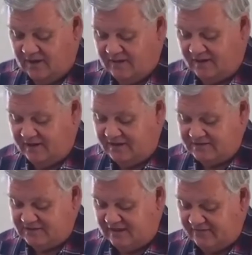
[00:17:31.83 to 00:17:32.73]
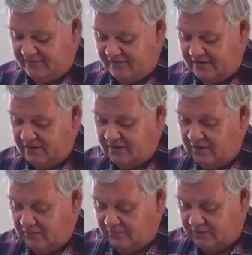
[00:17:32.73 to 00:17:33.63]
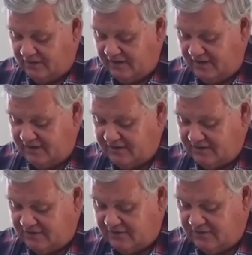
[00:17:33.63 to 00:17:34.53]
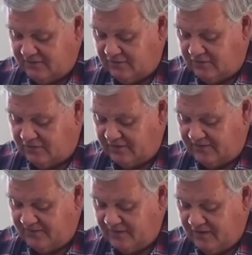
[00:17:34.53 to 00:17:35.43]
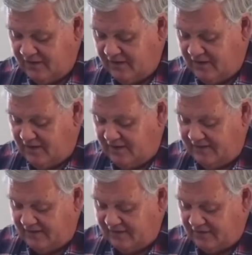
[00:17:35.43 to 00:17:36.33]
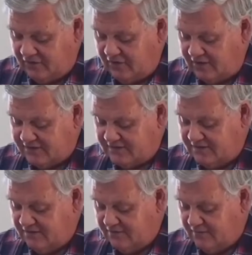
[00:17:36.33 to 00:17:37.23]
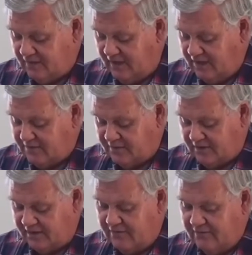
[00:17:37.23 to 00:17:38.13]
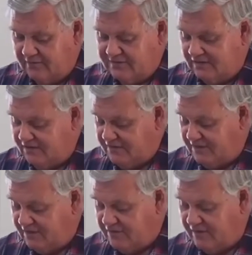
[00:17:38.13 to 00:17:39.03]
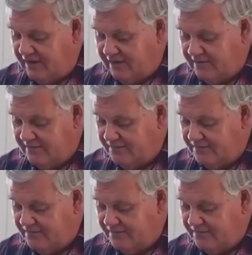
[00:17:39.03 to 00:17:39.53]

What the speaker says: that his suffering would lead to his glory and that the cross would ultimately result in a crown.